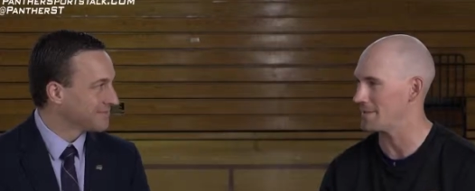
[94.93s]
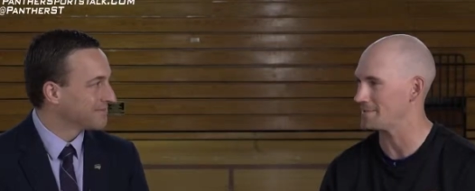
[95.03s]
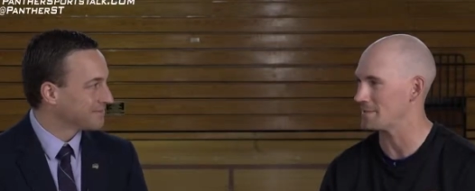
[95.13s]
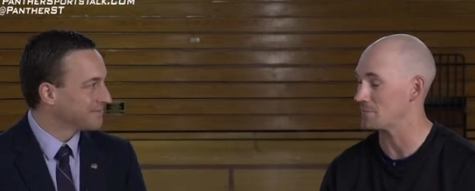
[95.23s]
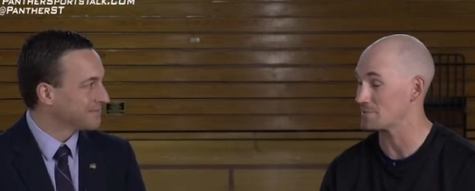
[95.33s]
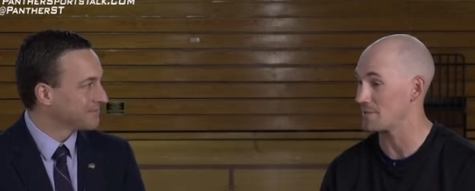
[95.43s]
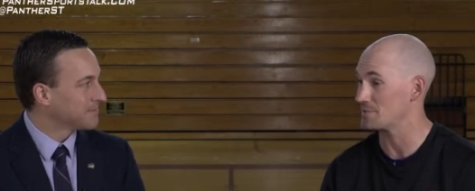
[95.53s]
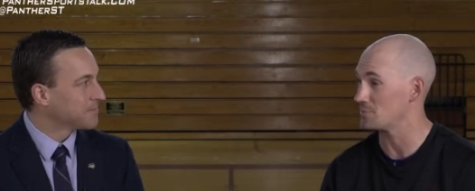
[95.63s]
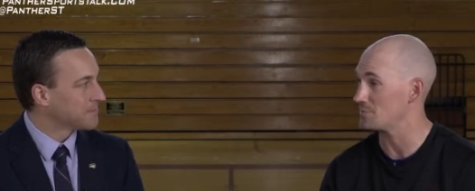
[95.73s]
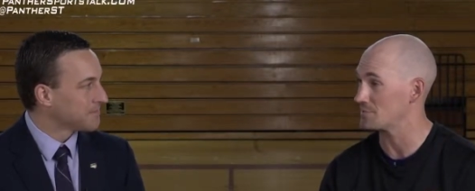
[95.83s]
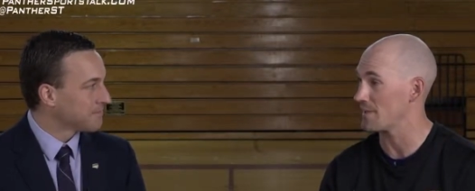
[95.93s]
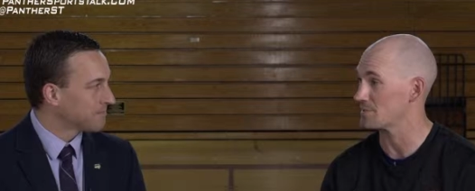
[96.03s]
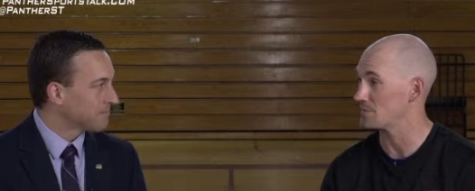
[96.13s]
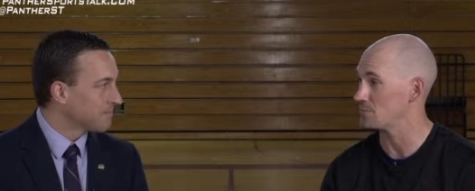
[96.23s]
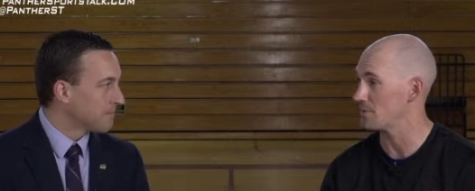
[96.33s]
Speaker 1: And I'm excited to see what these
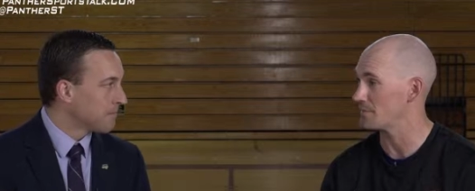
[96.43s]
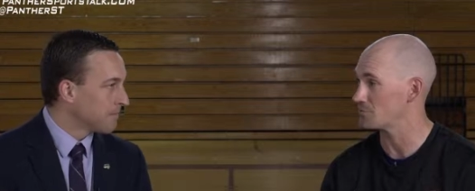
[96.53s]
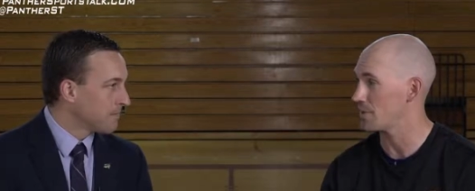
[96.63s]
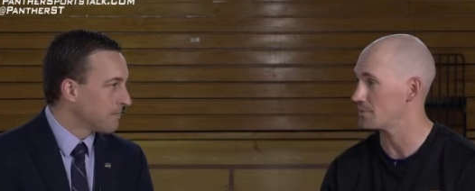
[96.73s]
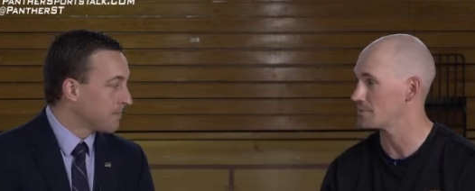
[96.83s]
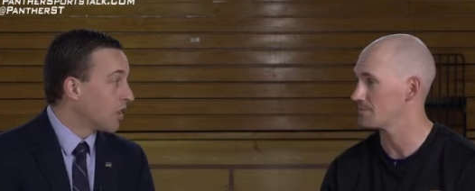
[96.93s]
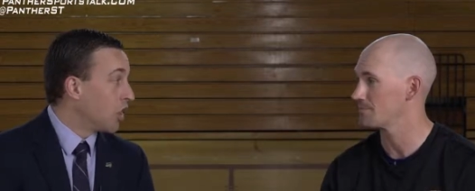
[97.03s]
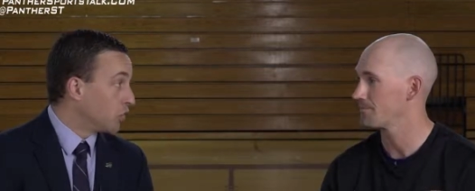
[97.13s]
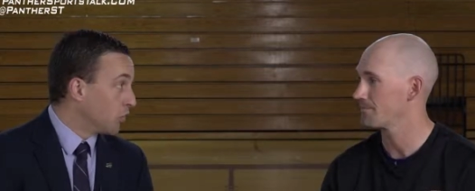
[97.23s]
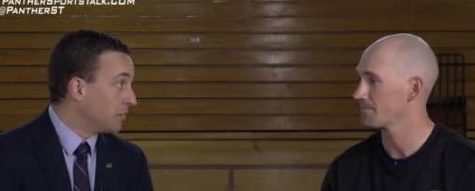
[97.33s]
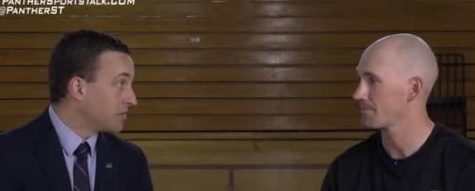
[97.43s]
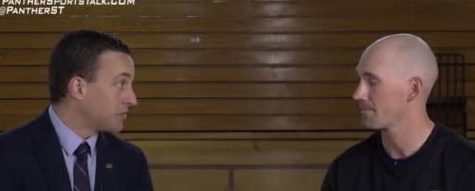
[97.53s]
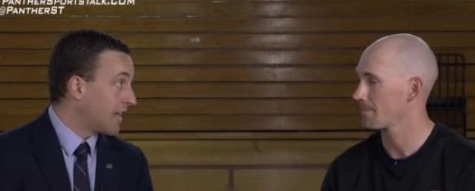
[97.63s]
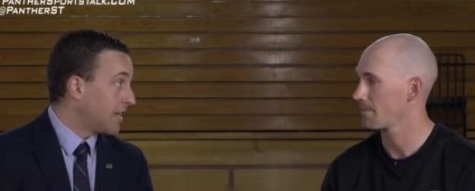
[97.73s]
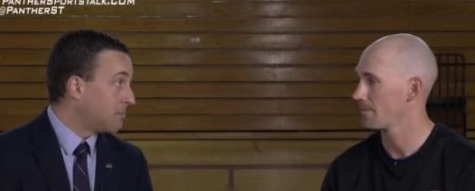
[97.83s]
guys can do down the stretch.
Speaker 2: On the women's
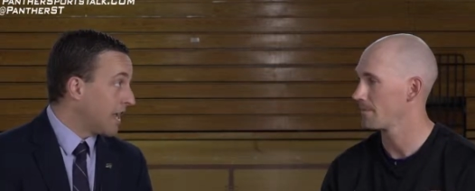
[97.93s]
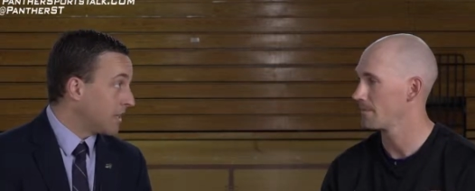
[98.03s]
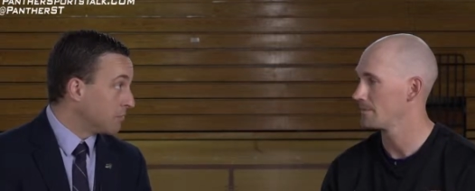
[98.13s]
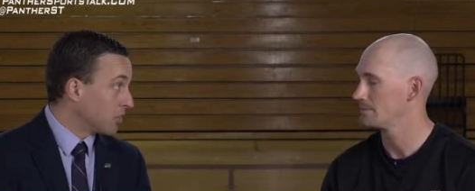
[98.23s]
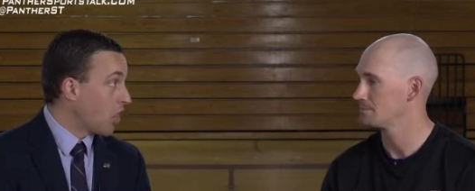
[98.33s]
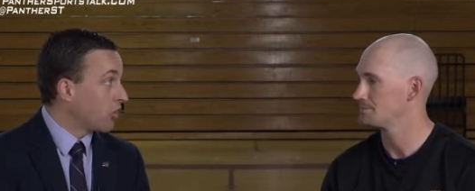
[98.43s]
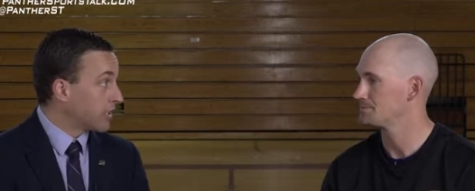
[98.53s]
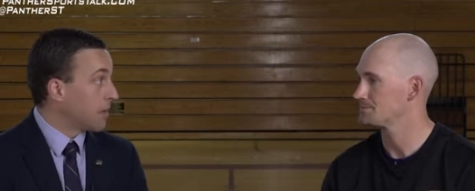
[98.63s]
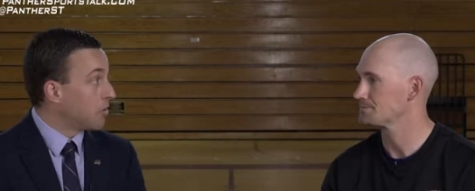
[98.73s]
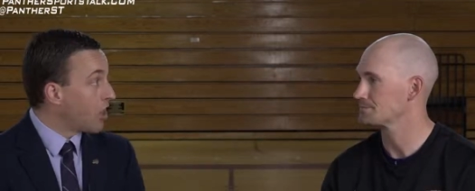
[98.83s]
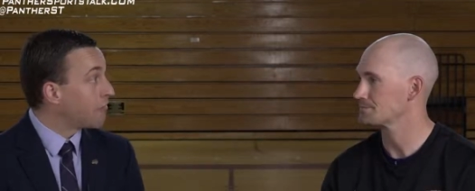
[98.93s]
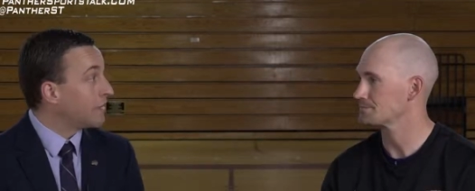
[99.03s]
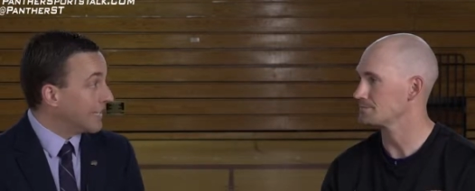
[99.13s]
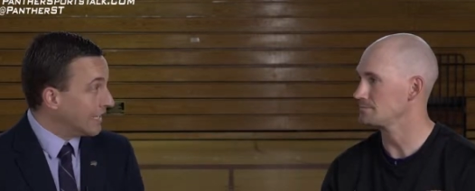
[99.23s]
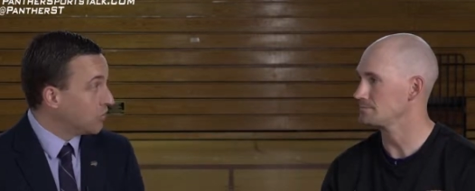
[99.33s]
side, Maddie McCullough coming off
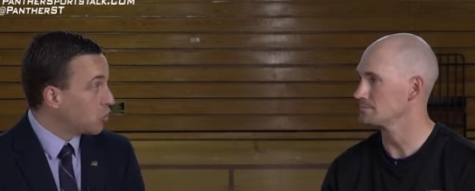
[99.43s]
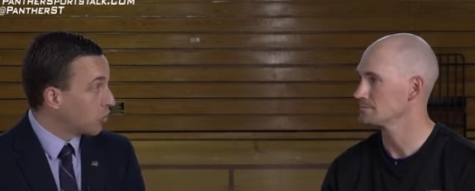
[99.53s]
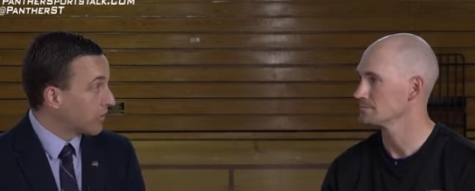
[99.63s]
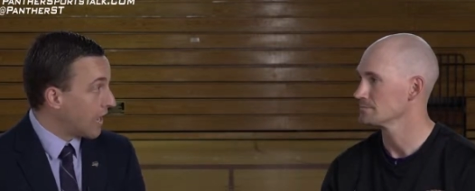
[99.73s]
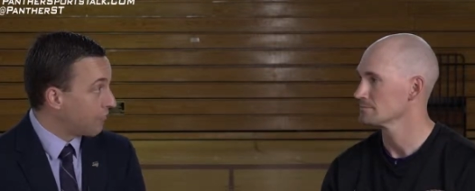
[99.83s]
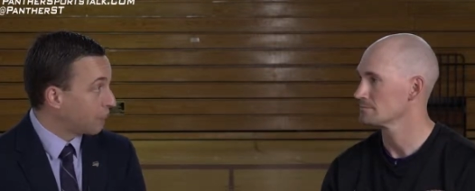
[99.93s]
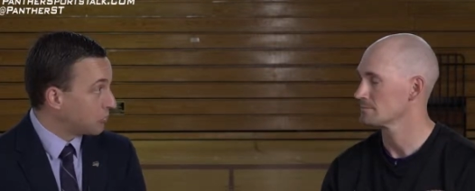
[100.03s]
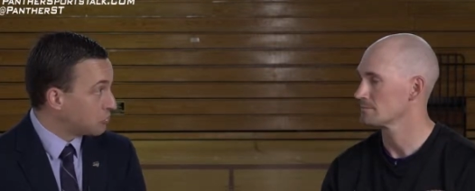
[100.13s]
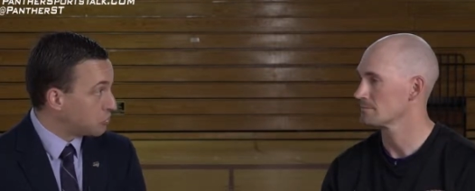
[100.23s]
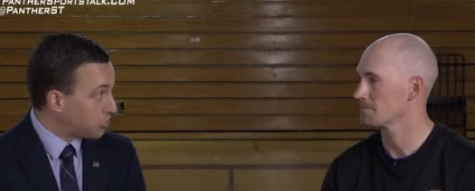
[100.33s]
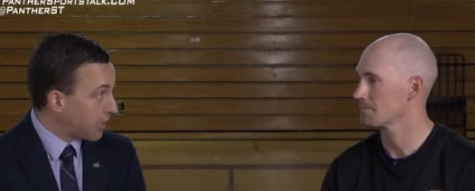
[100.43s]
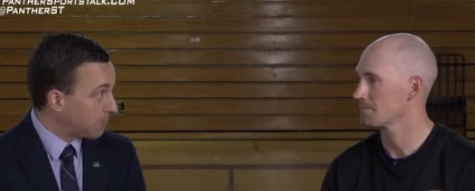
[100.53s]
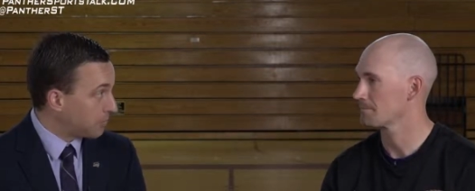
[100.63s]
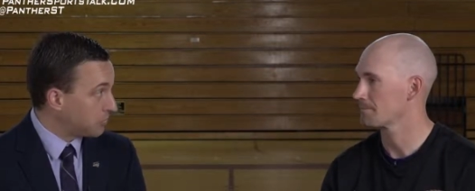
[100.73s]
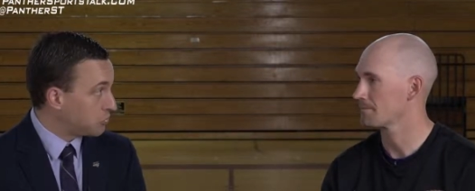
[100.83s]
an indoor conference
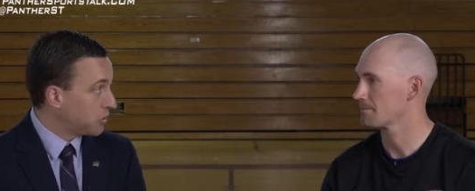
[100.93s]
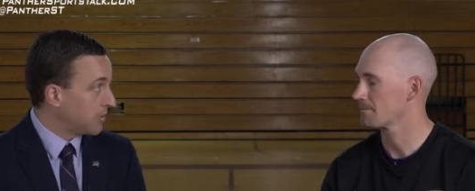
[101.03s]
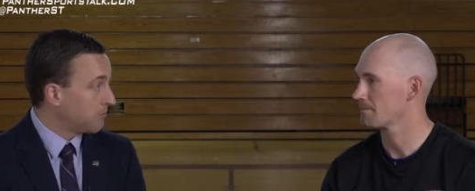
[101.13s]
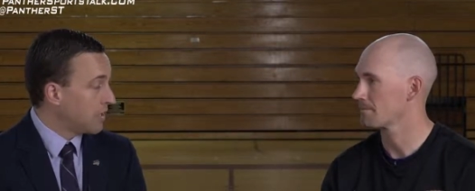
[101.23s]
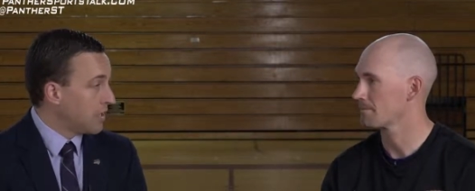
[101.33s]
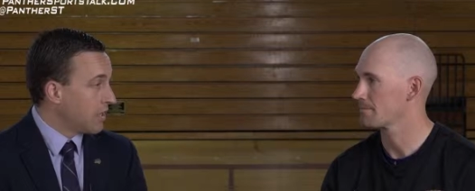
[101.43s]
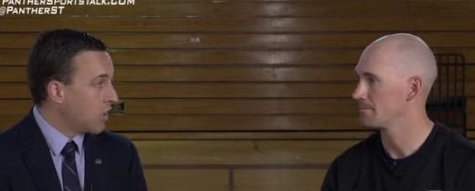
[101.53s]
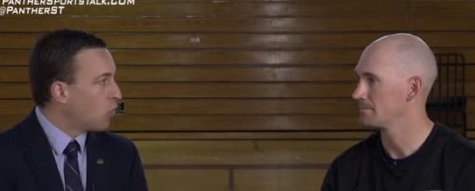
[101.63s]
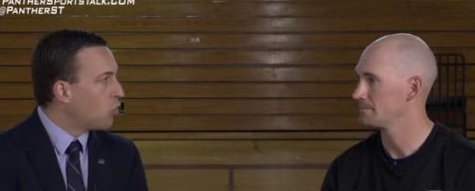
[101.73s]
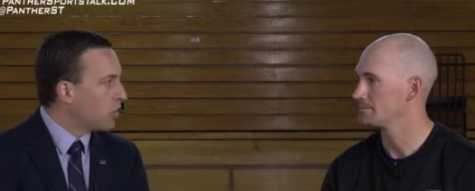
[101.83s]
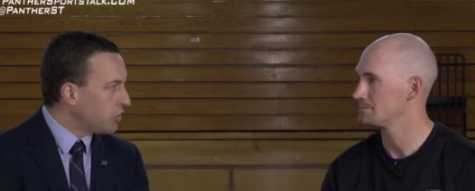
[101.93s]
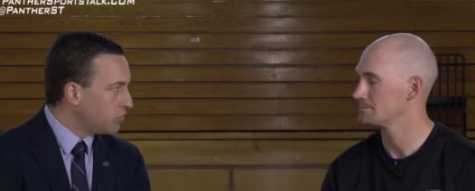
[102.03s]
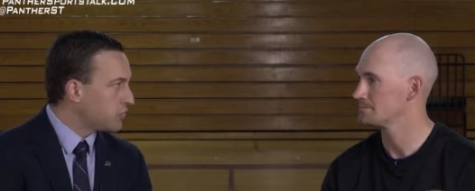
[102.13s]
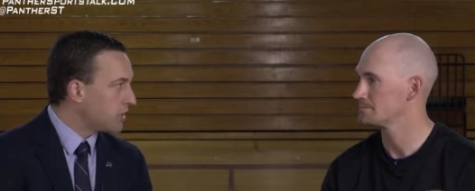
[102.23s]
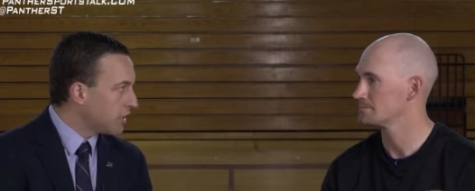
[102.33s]
championship. Uh, what are
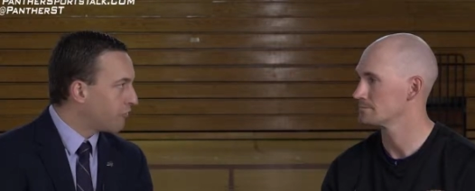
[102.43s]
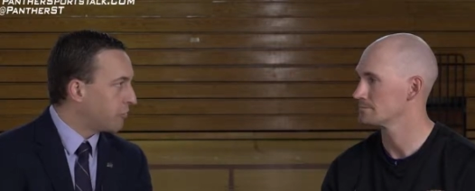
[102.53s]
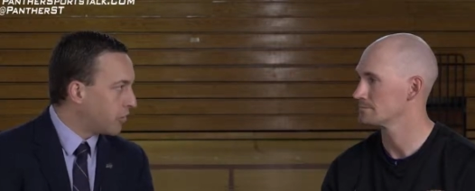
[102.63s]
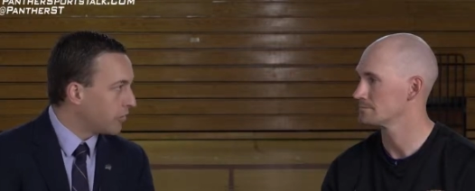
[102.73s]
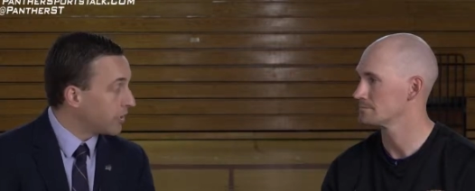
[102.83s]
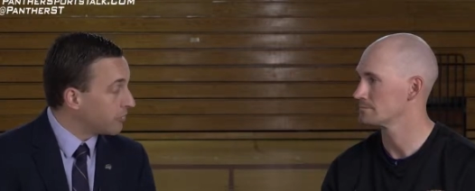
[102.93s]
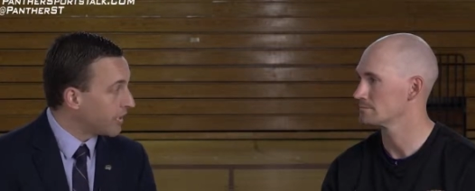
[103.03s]
you seeing from her here